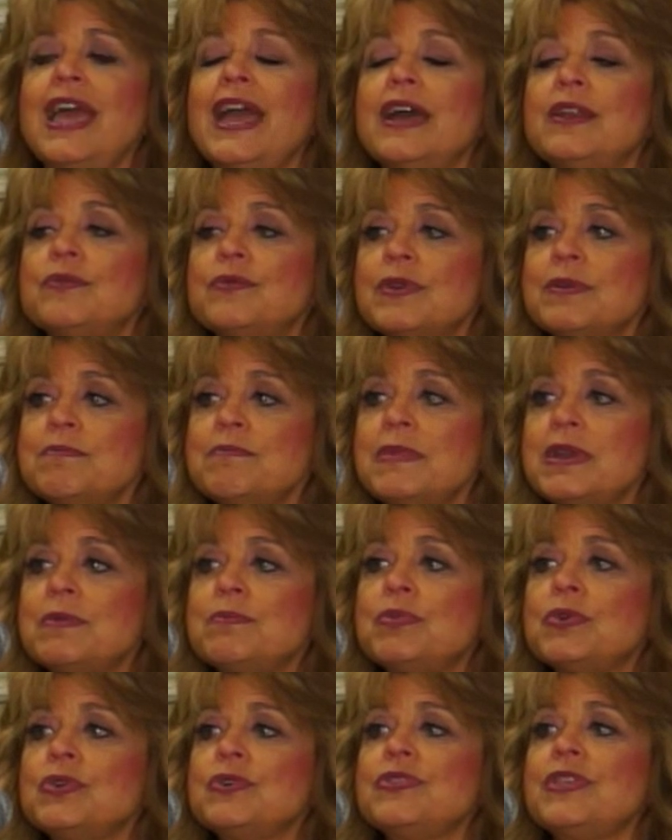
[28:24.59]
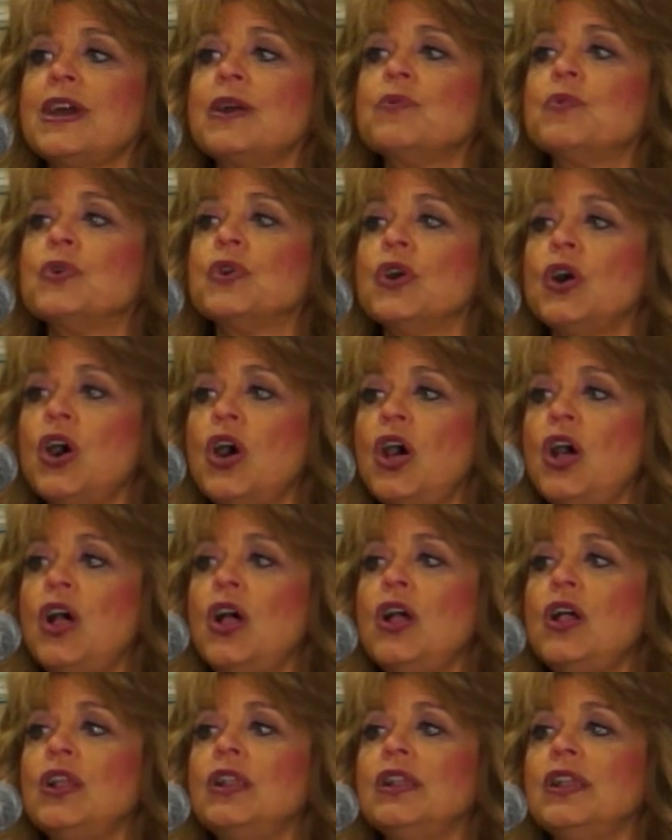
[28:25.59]
and remember that we're
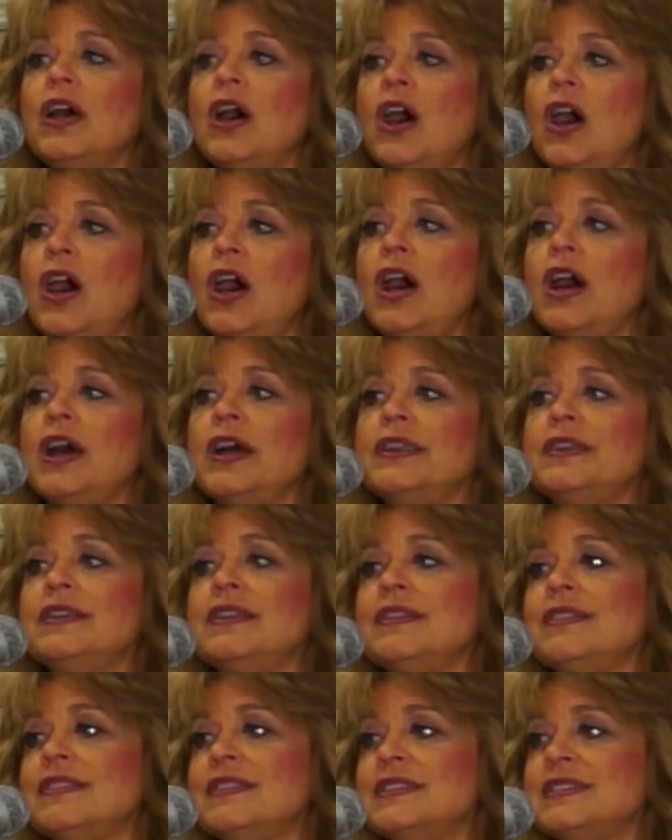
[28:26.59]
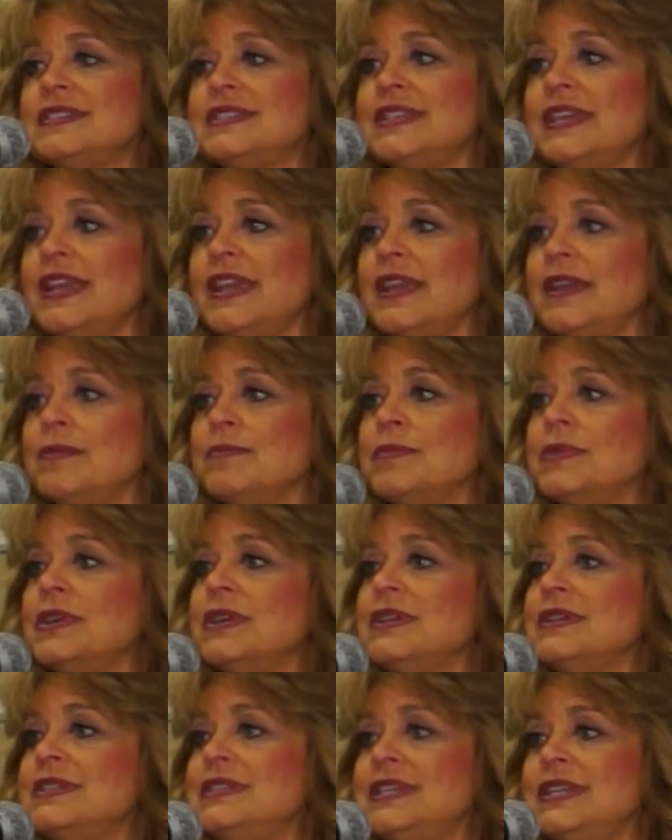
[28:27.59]
all on the same
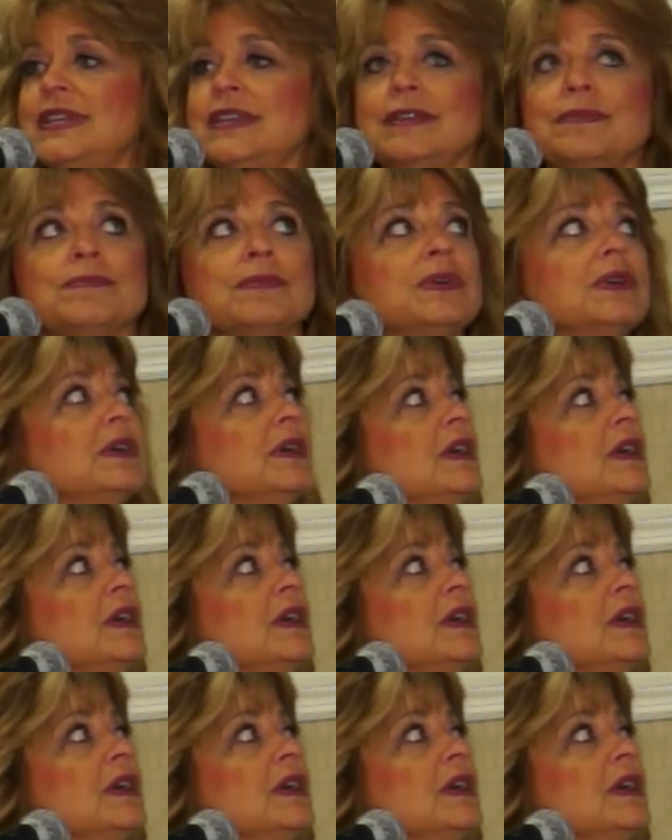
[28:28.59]
team.